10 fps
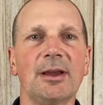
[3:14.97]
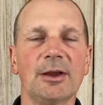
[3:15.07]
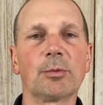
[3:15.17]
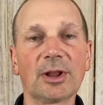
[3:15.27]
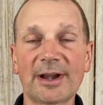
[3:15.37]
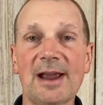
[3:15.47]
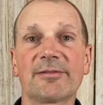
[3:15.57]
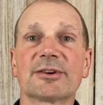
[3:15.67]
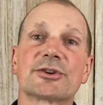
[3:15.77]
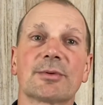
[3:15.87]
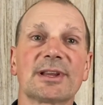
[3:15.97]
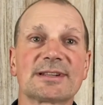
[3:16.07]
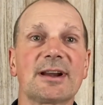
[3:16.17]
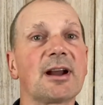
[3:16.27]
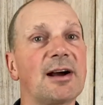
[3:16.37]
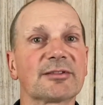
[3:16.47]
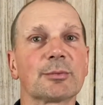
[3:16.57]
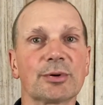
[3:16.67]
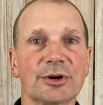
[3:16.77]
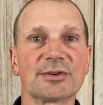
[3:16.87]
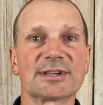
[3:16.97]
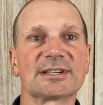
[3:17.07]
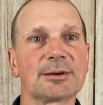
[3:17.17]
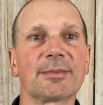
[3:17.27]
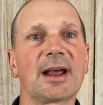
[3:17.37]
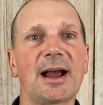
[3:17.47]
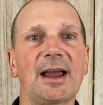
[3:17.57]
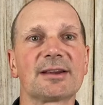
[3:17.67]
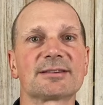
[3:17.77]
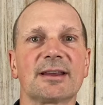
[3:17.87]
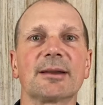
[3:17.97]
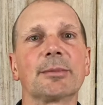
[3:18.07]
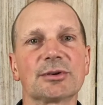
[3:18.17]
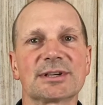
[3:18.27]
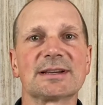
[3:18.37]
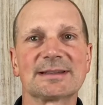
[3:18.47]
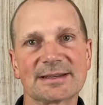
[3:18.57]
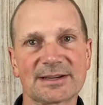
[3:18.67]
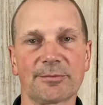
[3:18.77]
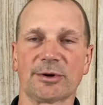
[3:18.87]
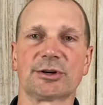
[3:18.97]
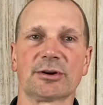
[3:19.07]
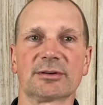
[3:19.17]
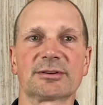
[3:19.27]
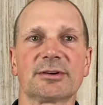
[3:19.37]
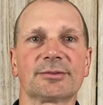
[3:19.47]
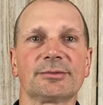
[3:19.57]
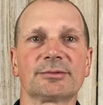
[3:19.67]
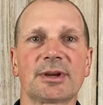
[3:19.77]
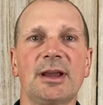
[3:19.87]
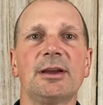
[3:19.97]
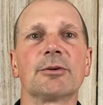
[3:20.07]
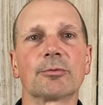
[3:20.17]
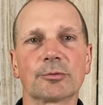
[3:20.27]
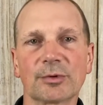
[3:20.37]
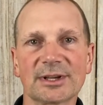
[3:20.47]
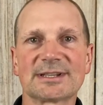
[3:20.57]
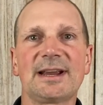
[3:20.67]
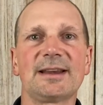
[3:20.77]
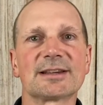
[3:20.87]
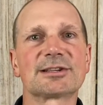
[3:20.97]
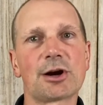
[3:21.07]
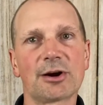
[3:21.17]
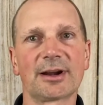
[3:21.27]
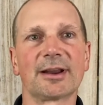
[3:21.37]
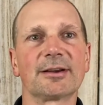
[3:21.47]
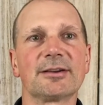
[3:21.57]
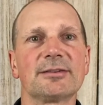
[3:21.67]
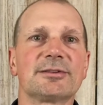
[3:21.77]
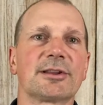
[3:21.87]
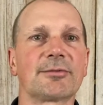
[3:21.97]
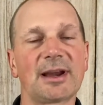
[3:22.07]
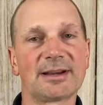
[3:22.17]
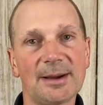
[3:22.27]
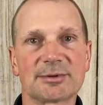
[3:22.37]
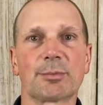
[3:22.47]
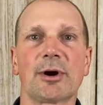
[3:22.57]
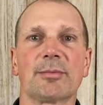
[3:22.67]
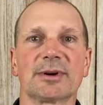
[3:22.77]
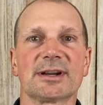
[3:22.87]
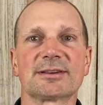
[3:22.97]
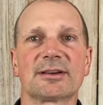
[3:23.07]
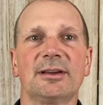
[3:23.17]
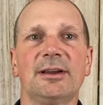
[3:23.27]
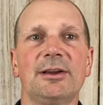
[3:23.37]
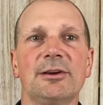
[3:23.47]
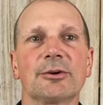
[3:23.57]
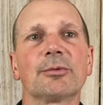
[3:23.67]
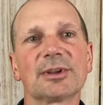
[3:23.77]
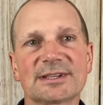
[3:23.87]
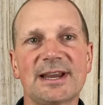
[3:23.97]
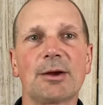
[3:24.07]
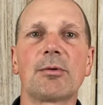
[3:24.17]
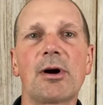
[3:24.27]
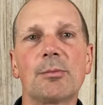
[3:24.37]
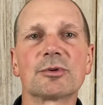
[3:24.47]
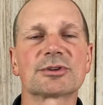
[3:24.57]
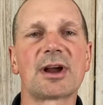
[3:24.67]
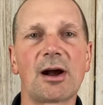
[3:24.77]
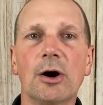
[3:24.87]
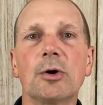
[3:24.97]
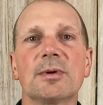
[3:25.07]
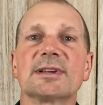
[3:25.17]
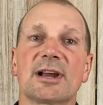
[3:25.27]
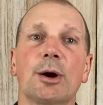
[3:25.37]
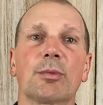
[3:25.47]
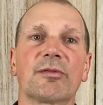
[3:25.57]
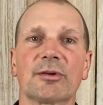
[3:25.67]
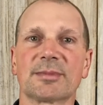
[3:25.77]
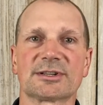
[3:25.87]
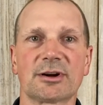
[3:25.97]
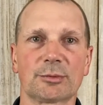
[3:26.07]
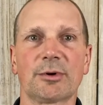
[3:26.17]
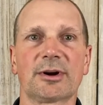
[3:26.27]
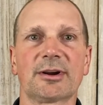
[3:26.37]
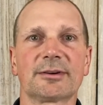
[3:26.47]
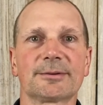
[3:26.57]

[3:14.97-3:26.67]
Well, on average, real estate often produces some of the highest and most consistent returns. When real estate is targeted to the right types of properties, real estate will almost always outperform the stock market.